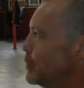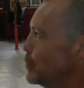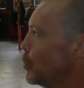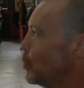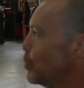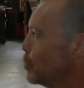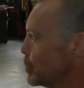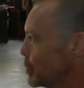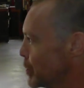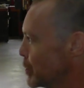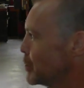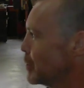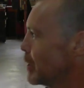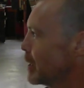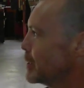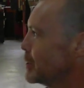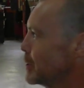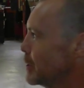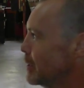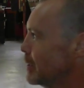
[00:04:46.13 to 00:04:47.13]
door
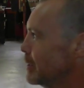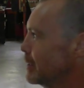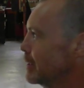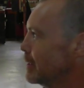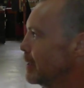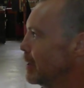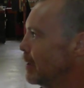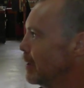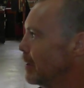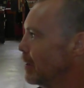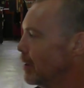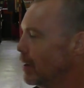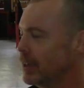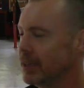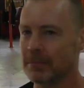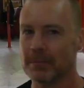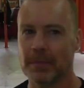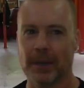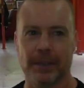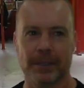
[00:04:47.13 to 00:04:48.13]
structure
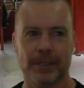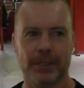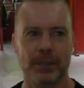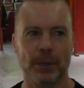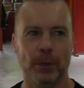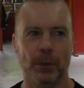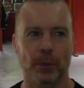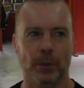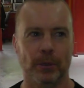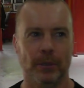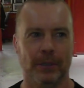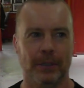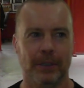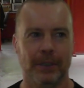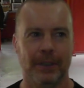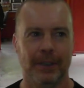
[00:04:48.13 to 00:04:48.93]
in my school.